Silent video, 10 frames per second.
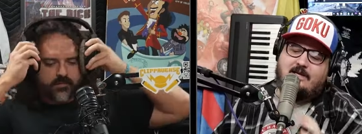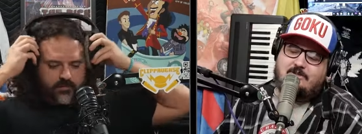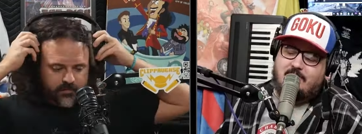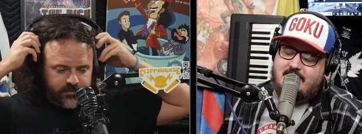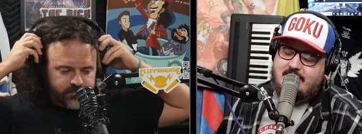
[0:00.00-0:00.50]

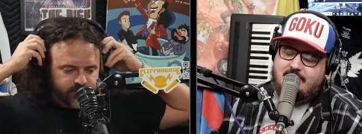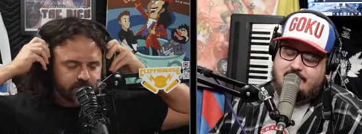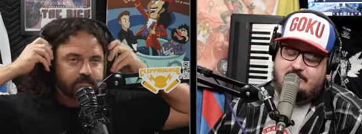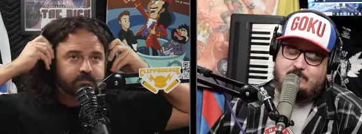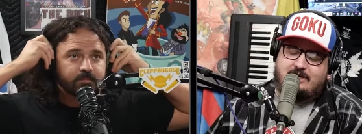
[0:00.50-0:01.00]
Speaker 1: That's why he
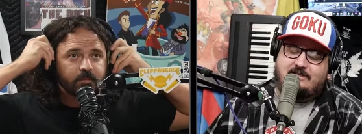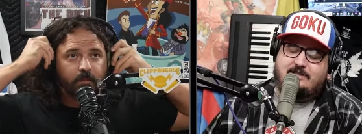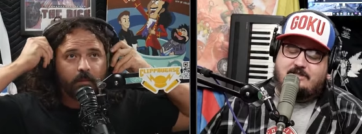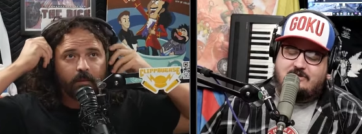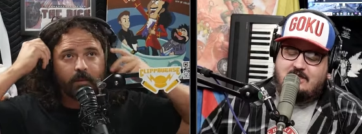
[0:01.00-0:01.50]
always brings
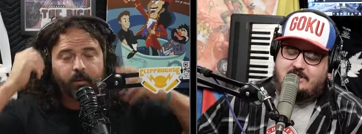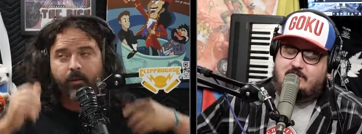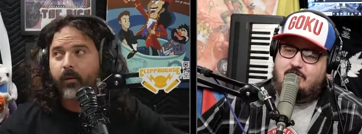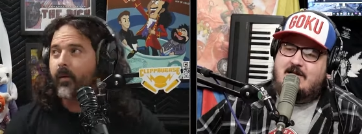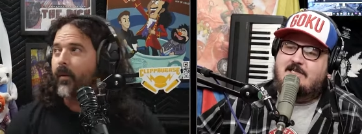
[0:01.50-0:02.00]
his
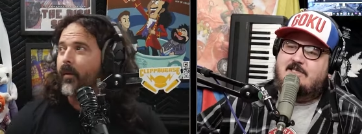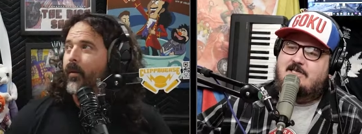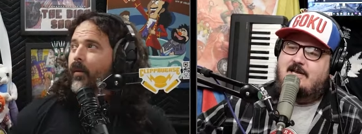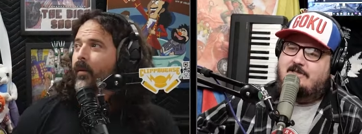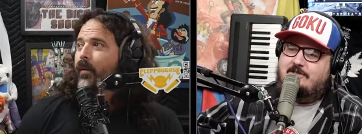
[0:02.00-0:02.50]
trusty train
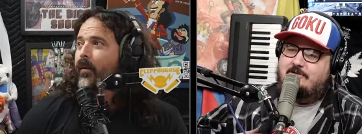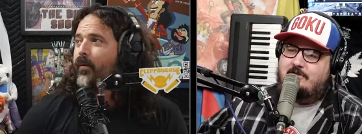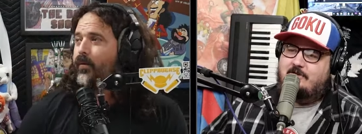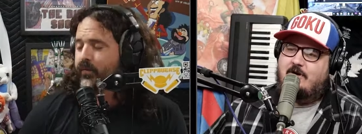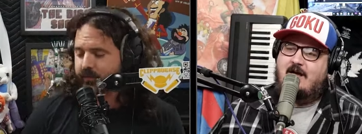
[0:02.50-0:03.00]
set to
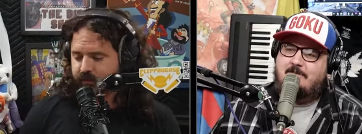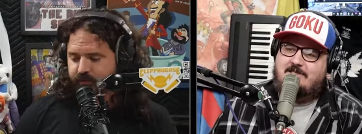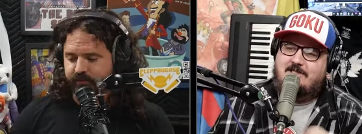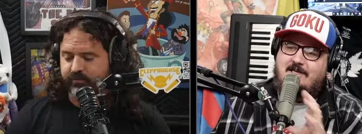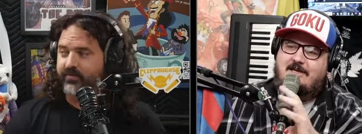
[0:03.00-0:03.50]
the crime
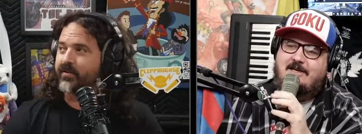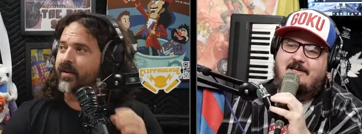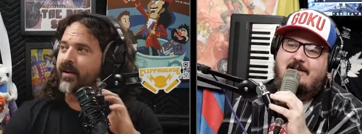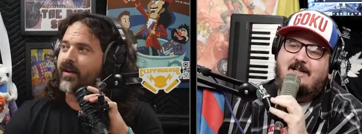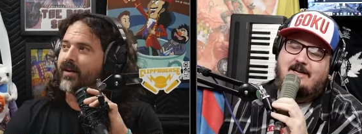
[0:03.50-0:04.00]
scene in
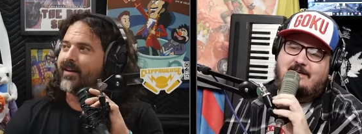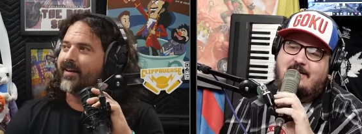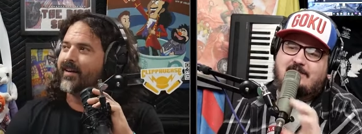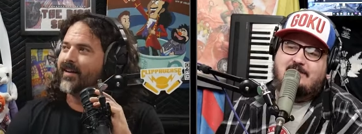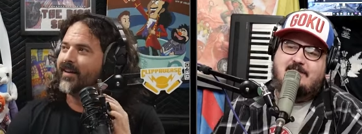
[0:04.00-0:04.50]

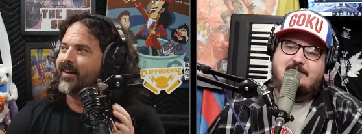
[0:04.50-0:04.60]
case he